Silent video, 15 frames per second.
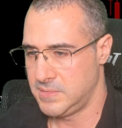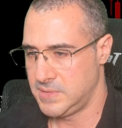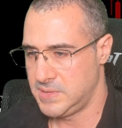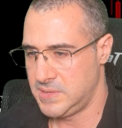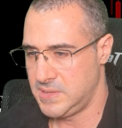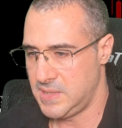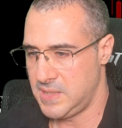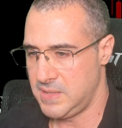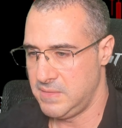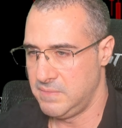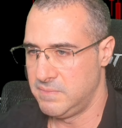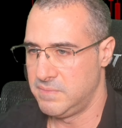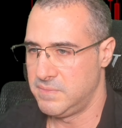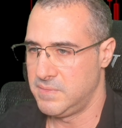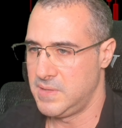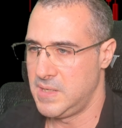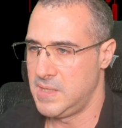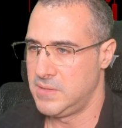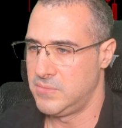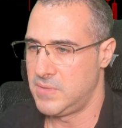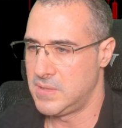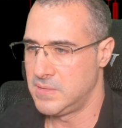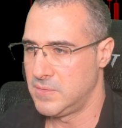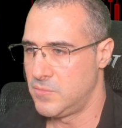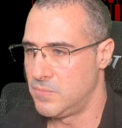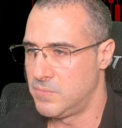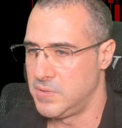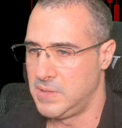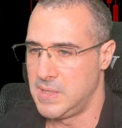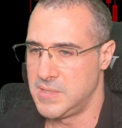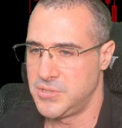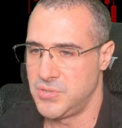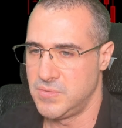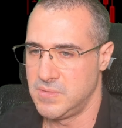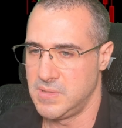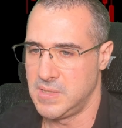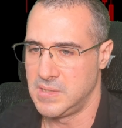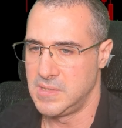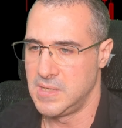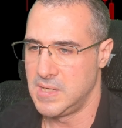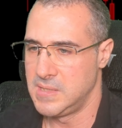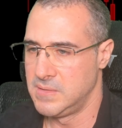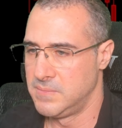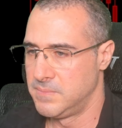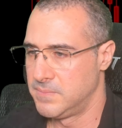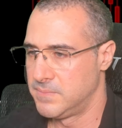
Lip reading: Save and run the compilation again.